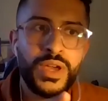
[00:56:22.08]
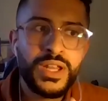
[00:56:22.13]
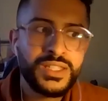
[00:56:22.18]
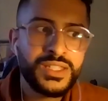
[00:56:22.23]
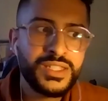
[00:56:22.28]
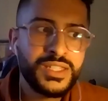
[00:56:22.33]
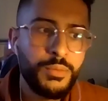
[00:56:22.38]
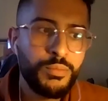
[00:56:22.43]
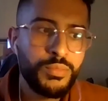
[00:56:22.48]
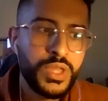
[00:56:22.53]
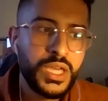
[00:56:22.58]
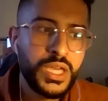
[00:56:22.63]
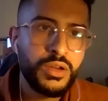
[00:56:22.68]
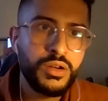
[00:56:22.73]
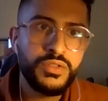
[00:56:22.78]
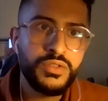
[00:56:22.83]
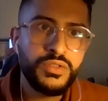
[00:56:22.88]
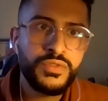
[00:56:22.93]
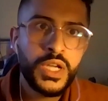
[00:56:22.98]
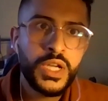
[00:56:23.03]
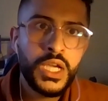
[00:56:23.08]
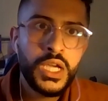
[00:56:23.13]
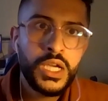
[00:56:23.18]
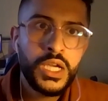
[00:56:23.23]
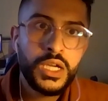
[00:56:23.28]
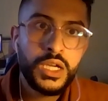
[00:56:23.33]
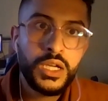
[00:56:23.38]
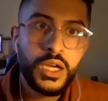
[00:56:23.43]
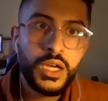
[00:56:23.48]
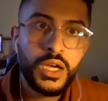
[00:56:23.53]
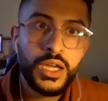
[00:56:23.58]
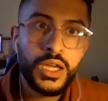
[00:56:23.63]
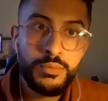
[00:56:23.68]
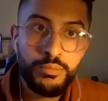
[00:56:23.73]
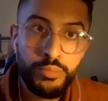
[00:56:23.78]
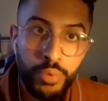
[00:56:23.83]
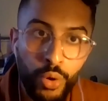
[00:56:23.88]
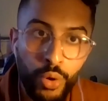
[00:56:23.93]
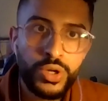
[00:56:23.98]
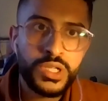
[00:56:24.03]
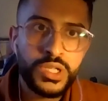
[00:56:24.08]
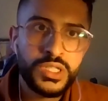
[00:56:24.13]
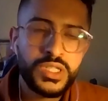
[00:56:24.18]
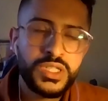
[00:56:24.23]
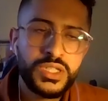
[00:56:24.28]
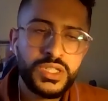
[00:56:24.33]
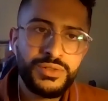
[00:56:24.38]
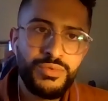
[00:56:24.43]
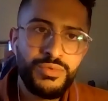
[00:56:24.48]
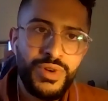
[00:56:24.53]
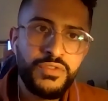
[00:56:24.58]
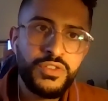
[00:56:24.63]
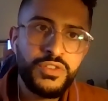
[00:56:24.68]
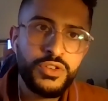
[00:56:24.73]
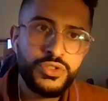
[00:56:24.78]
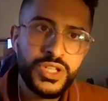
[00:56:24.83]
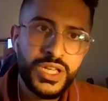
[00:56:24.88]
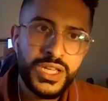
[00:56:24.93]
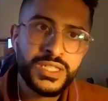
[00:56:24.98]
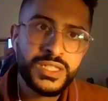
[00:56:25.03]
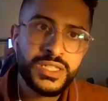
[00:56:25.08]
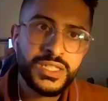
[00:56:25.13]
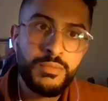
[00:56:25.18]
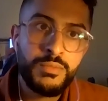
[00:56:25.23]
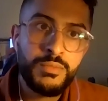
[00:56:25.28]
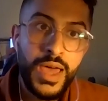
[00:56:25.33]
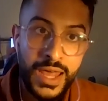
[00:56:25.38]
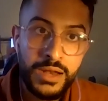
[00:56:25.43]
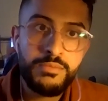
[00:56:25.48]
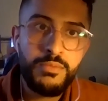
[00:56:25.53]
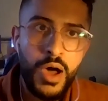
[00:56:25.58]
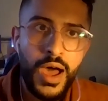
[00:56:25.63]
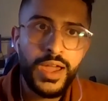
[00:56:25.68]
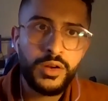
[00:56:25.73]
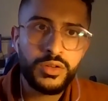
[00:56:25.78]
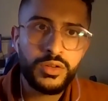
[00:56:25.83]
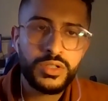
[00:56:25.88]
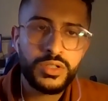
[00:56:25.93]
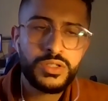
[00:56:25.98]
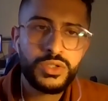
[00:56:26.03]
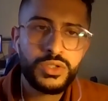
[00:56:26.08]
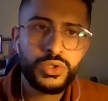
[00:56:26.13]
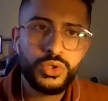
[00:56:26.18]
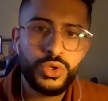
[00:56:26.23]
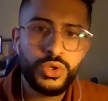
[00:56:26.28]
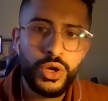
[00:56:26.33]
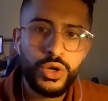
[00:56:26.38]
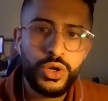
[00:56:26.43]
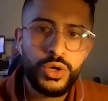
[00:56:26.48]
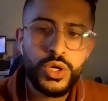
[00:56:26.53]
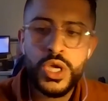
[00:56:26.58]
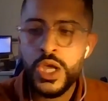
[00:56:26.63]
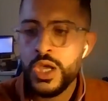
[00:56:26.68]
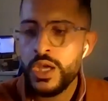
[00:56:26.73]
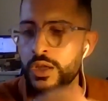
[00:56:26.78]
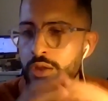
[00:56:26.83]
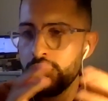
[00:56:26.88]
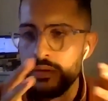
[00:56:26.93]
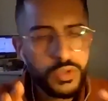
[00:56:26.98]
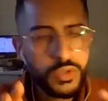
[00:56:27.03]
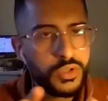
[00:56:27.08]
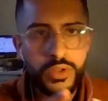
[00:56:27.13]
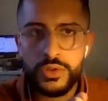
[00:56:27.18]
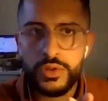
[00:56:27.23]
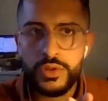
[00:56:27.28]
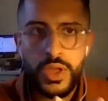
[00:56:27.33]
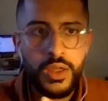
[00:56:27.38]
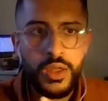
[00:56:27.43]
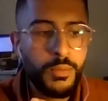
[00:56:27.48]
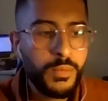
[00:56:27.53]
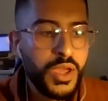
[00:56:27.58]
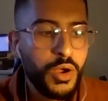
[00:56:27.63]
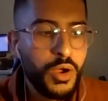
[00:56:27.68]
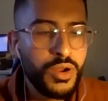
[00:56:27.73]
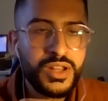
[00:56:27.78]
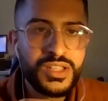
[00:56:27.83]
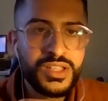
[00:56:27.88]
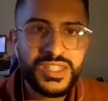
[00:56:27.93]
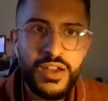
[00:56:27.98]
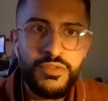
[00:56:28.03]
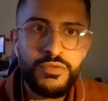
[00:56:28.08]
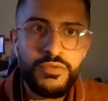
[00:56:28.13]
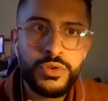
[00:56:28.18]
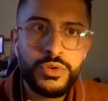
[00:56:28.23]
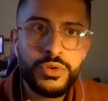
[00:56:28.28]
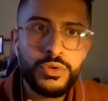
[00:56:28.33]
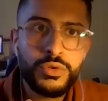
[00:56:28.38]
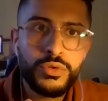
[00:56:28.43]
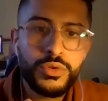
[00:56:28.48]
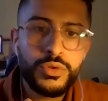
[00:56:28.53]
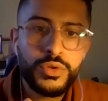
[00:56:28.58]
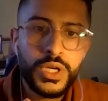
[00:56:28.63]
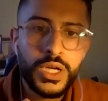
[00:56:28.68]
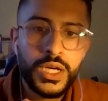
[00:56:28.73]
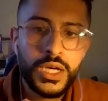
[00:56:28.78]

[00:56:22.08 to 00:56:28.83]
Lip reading: when it's something of importance to refugees and migrants. I mean, there are several